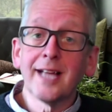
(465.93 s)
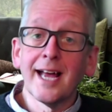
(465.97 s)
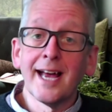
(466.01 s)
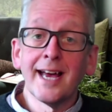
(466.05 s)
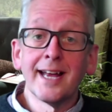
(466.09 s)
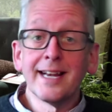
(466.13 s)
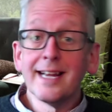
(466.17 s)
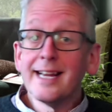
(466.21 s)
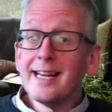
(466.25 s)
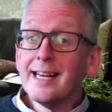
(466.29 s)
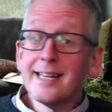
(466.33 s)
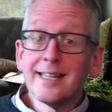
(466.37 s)

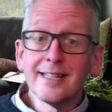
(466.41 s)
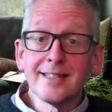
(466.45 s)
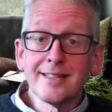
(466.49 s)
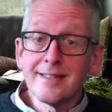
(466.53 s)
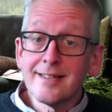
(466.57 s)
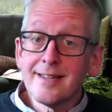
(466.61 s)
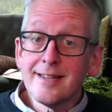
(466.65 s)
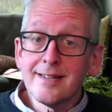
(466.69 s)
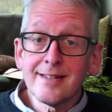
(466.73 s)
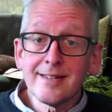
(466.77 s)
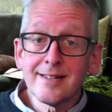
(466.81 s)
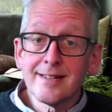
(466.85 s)
and
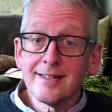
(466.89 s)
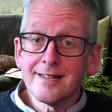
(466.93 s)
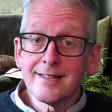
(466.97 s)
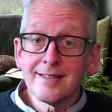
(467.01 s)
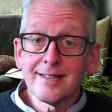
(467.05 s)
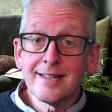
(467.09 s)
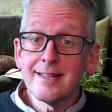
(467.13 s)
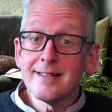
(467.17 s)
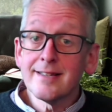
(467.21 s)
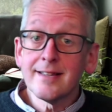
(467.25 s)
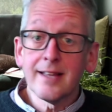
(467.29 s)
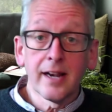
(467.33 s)

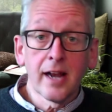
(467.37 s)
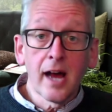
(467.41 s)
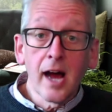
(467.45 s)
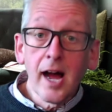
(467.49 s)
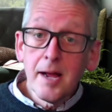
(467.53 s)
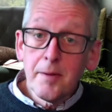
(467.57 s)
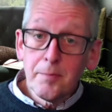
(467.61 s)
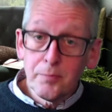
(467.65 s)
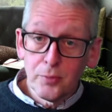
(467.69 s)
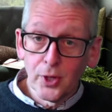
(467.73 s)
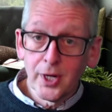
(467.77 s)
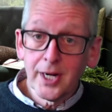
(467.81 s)
inconsistencies that I
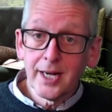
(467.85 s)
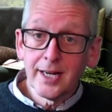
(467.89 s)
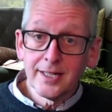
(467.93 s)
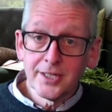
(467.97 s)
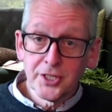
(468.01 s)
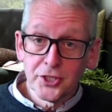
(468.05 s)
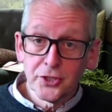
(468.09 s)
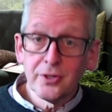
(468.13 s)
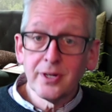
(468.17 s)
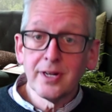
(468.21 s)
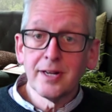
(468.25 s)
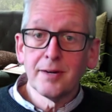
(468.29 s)
bring
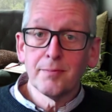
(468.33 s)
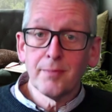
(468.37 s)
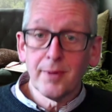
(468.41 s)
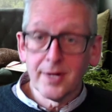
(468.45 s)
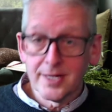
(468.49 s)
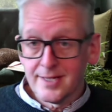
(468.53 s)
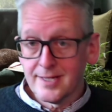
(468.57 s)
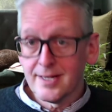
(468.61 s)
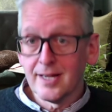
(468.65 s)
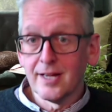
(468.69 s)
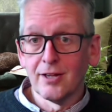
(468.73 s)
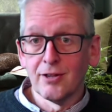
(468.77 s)
to it
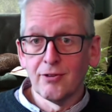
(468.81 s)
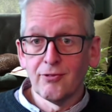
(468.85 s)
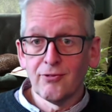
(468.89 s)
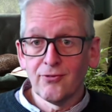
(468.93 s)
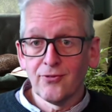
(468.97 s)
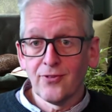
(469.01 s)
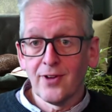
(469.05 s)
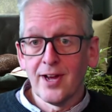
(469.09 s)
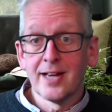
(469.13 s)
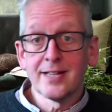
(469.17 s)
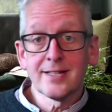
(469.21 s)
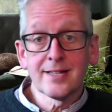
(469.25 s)
myself,
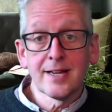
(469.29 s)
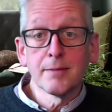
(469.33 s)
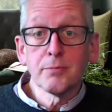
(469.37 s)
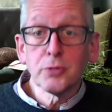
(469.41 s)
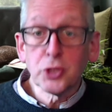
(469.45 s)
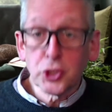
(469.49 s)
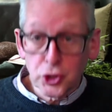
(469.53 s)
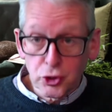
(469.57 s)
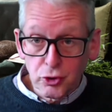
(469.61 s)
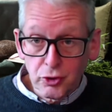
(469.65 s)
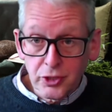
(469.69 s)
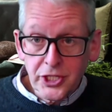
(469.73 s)
as I'm
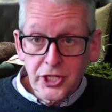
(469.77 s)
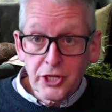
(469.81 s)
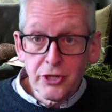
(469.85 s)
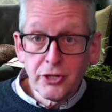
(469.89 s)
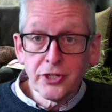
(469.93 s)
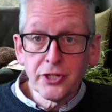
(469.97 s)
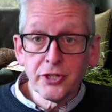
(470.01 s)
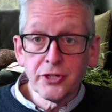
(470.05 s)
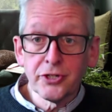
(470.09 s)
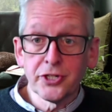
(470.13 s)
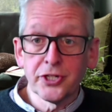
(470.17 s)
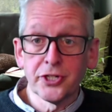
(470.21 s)
sure you
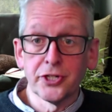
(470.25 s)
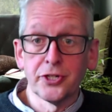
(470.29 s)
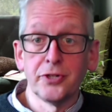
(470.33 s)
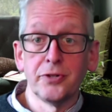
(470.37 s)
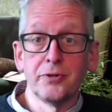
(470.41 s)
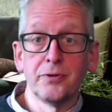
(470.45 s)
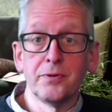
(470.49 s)
do too.